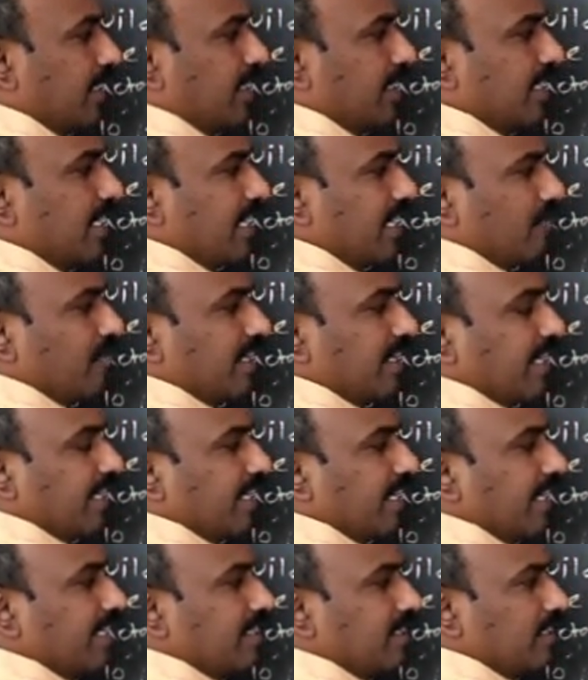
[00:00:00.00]
Here we
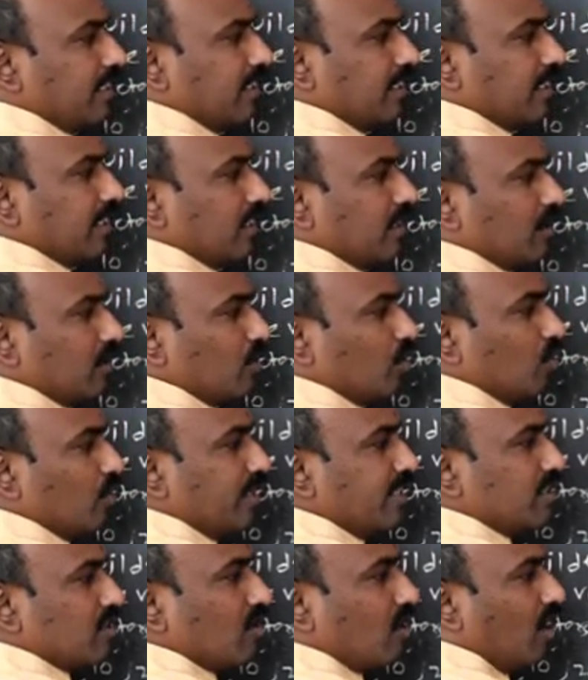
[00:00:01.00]
can write 2
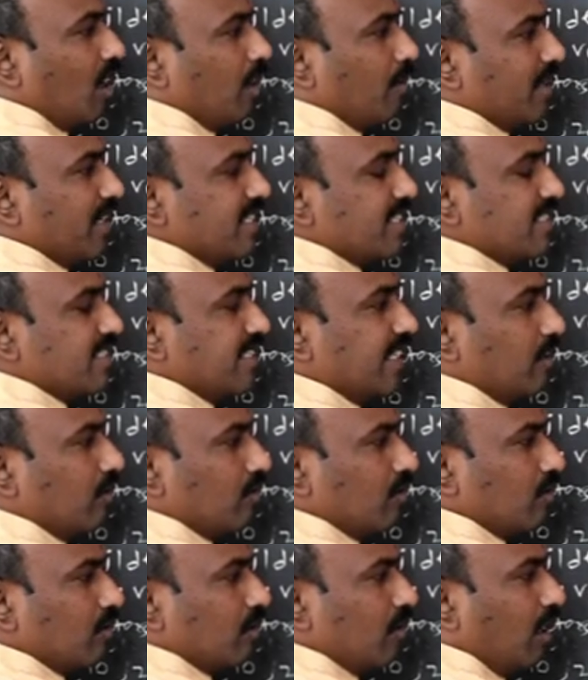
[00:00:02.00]
is common is there,